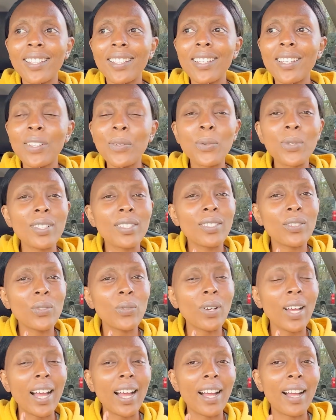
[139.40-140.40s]
it was new
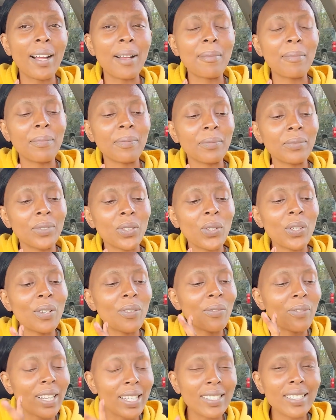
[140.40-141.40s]
um
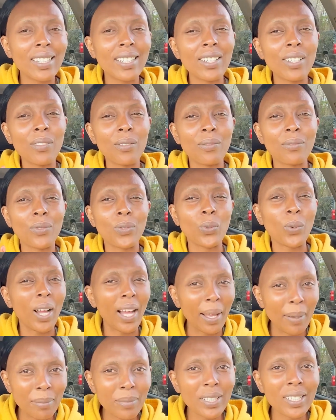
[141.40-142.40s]
university of new
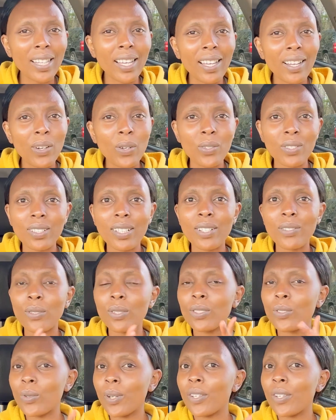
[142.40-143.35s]
hampshire because there's also